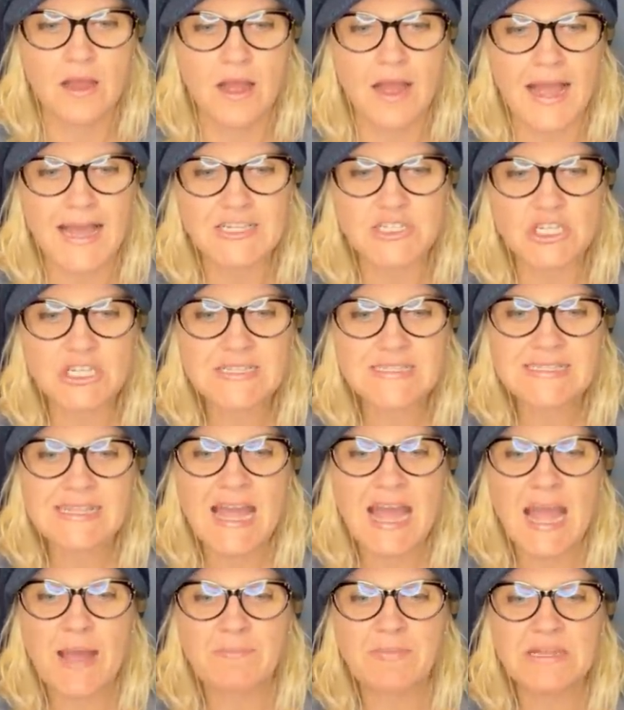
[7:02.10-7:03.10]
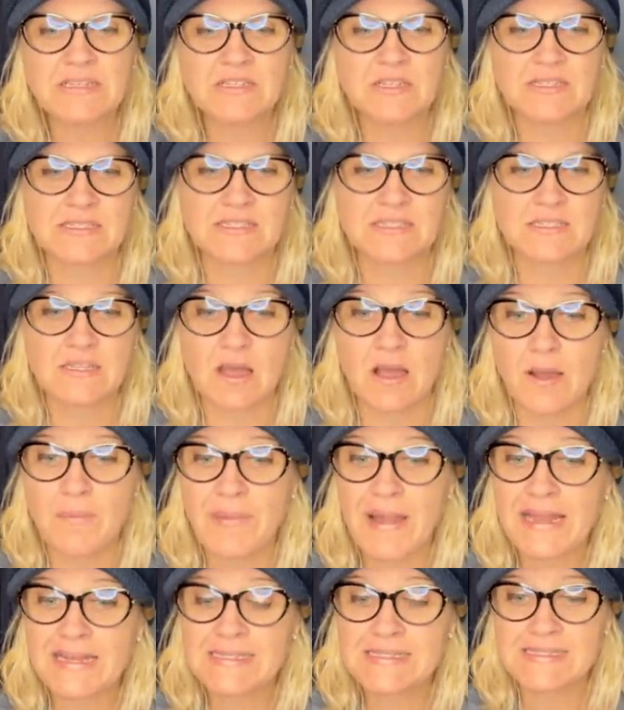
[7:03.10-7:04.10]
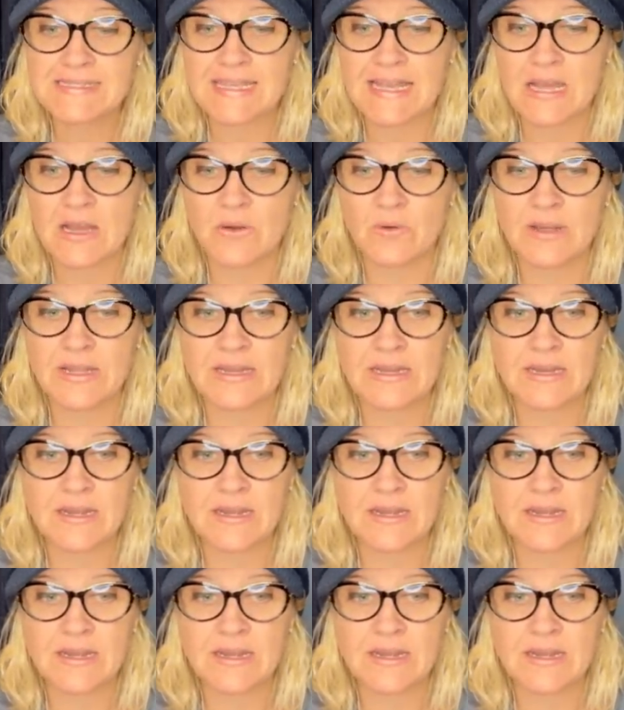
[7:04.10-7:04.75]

I just happened to stop at a sale in an